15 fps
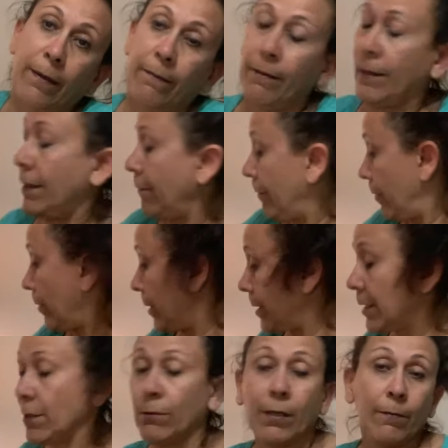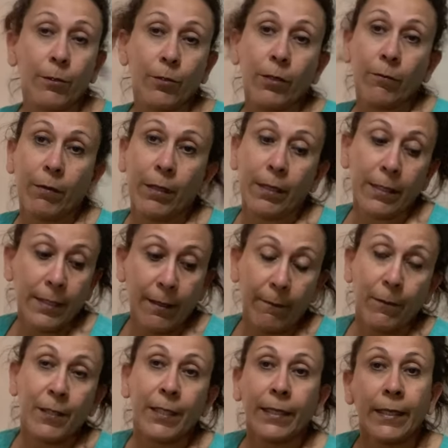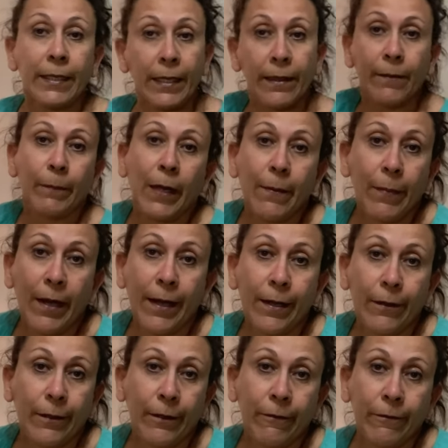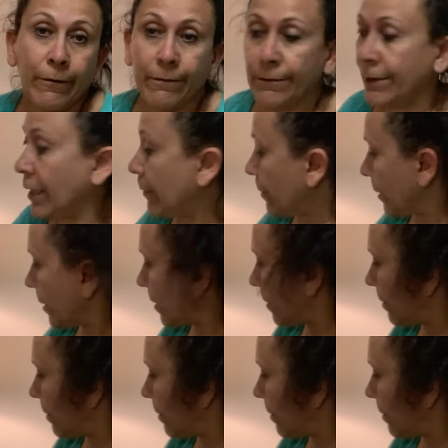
I have no idea what I'm doing with it except sticking it in my pile of fabric,